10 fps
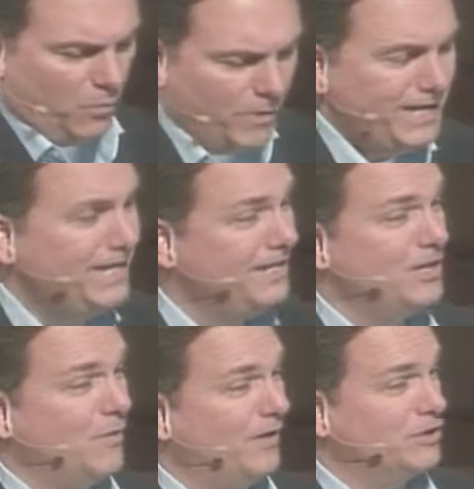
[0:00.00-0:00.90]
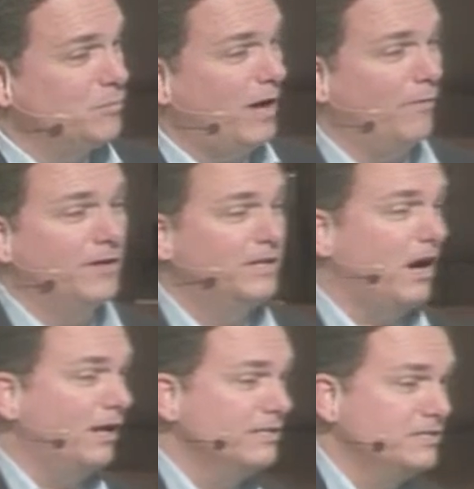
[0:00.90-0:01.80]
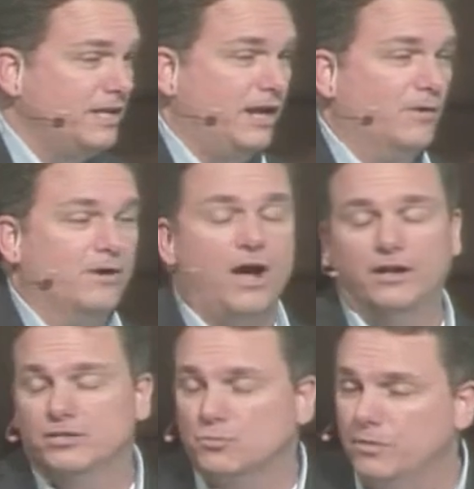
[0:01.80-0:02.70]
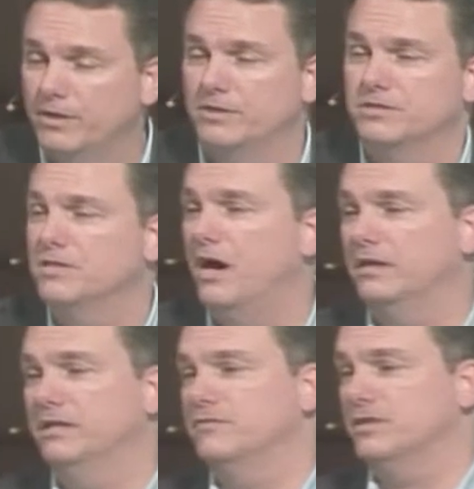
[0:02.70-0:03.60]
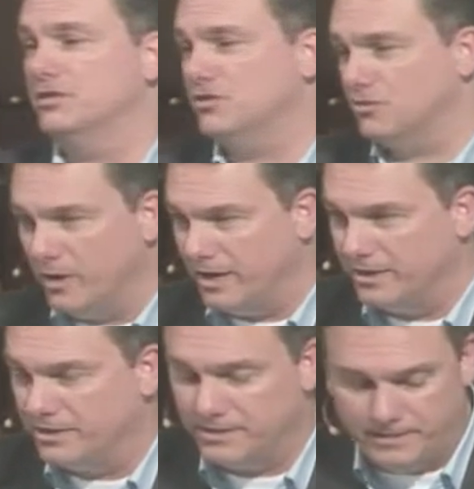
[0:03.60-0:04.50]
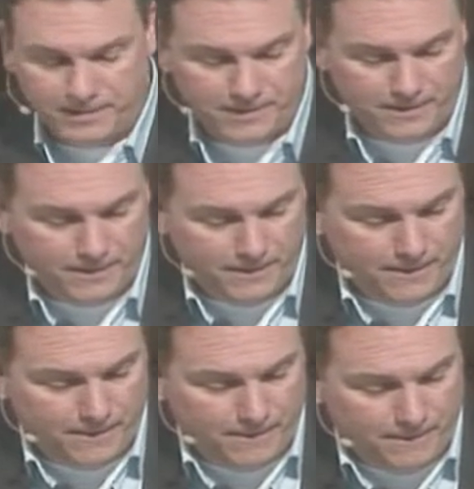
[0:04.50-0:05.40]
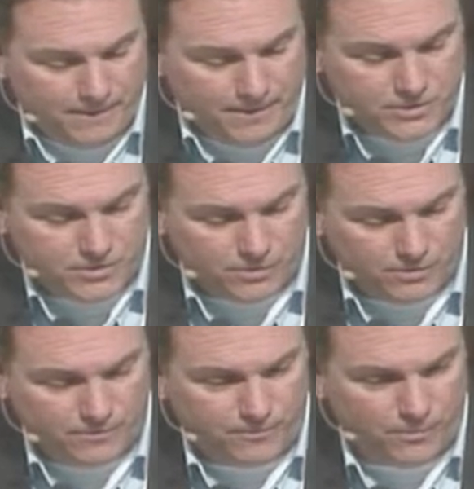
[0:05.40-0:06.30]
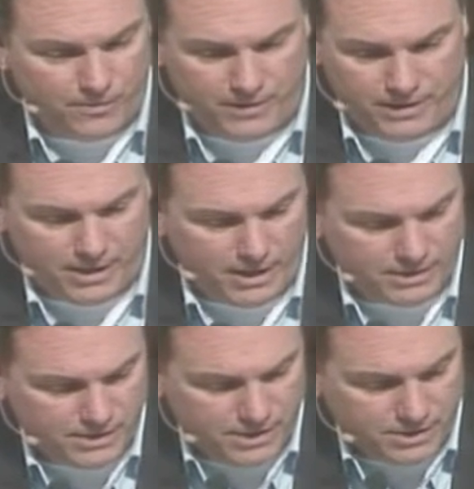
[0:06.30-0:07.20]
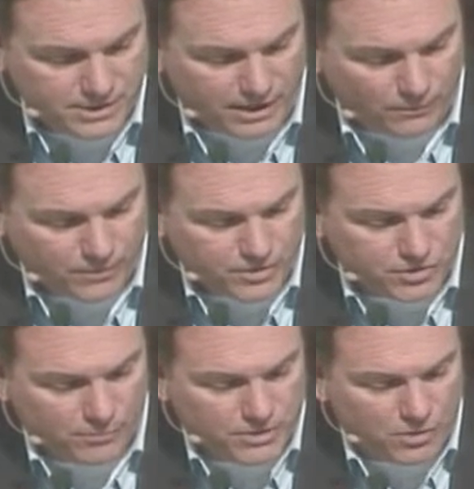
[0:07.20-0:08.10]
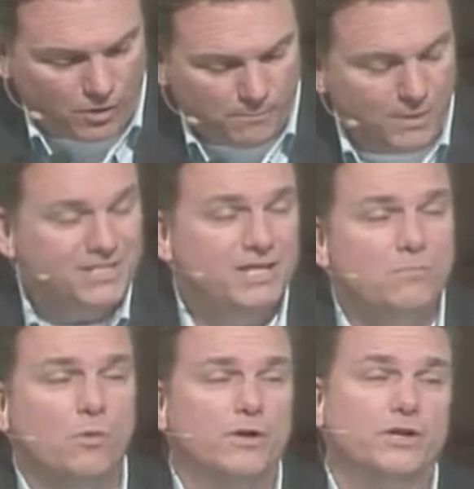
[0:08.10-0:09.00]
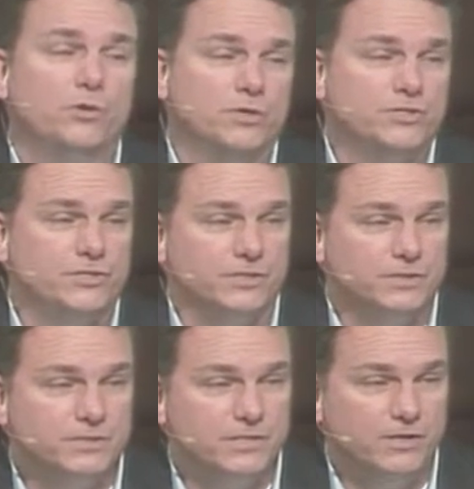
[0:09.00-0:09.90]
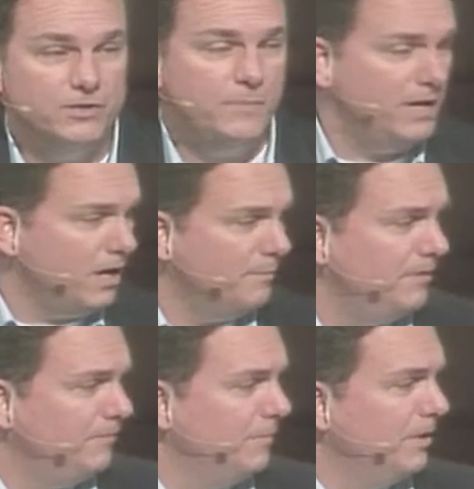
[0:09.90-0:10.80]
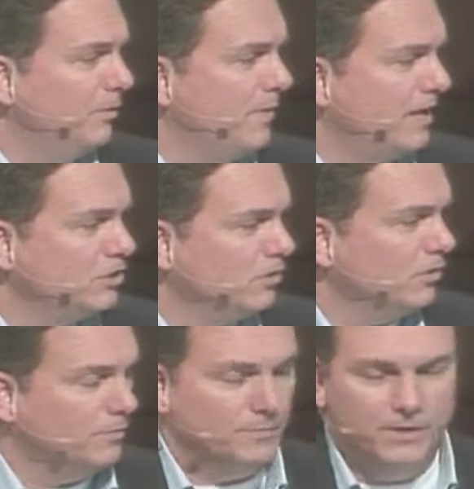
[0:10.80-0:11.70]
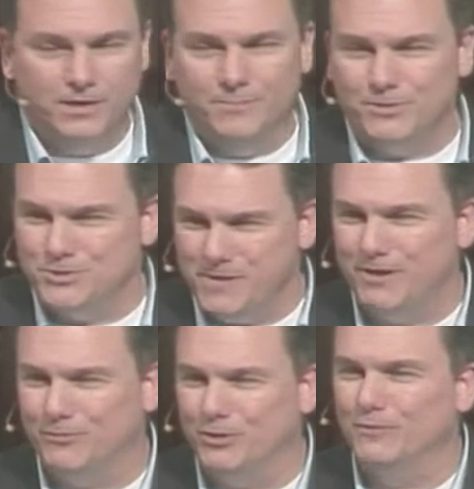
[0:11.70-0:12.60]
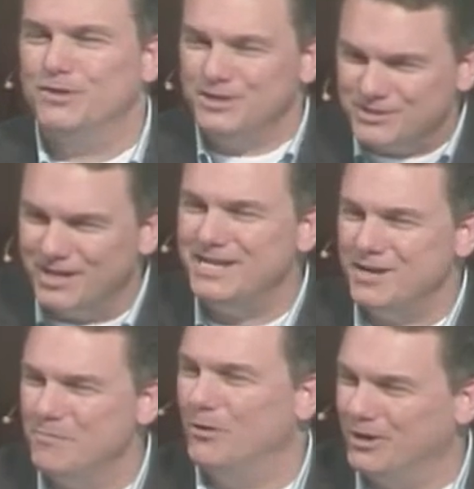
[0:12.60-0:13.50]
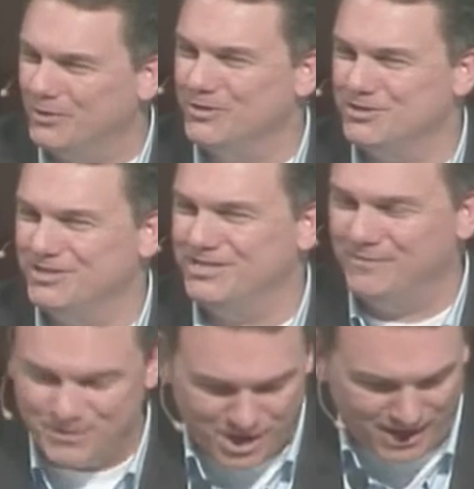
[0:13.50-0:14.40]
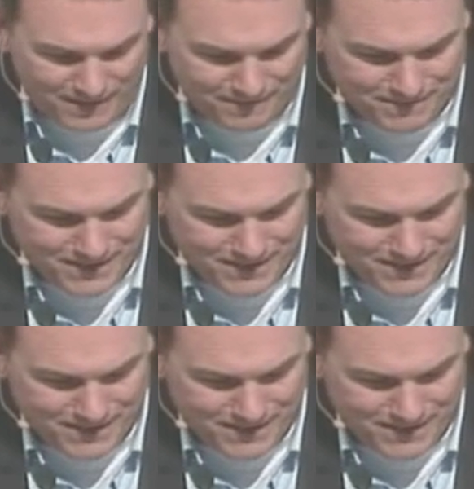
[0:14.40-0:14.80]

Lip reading: we need to know that as well, that God is there, God is with us, God gives us strength. And the term for the title for the sermon is called Monday Morning Christians. Now, you may not be familiar with that term, but you may have heard of Sunday morning Christians, have you not?